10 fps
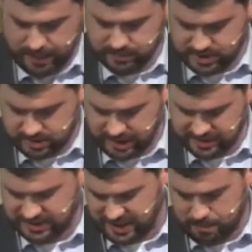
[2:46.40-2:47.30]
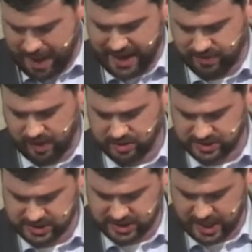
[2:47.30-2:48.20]
James doesn't say back there,
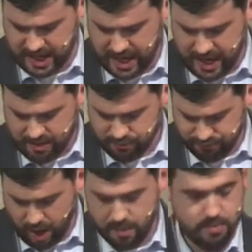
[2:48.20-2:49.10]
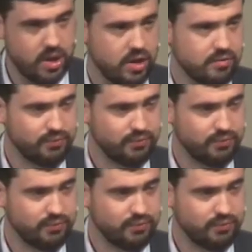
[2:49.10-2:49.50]
it says that from,